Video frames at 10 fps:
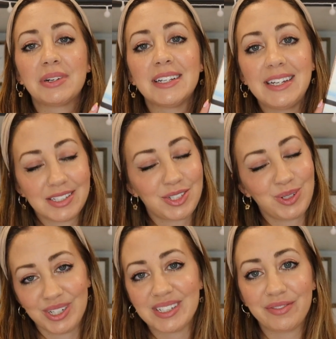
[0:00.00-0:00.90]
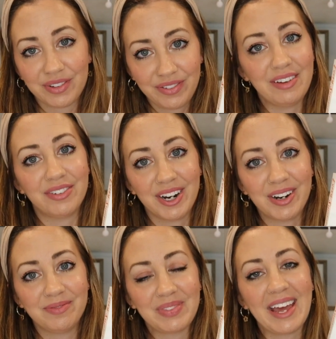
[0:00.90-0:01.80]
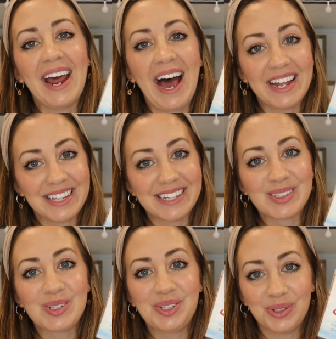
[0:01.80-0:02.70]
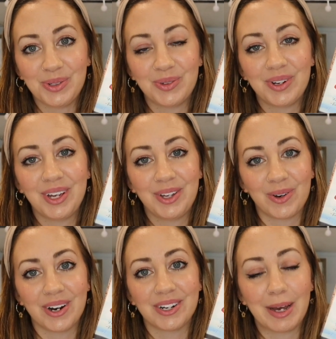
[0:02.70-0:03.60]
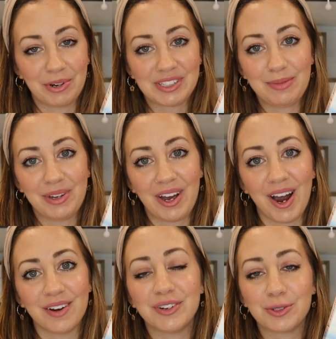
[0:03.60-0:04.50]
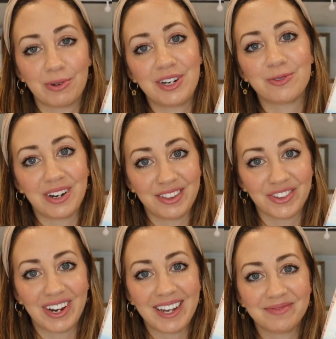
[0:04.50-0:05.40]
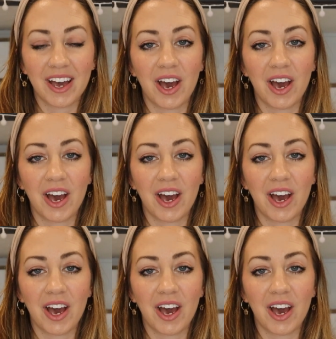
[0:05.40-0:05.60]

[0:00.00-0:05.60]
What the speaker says: please do yourself a favor and add this to your summer TBR for 2023.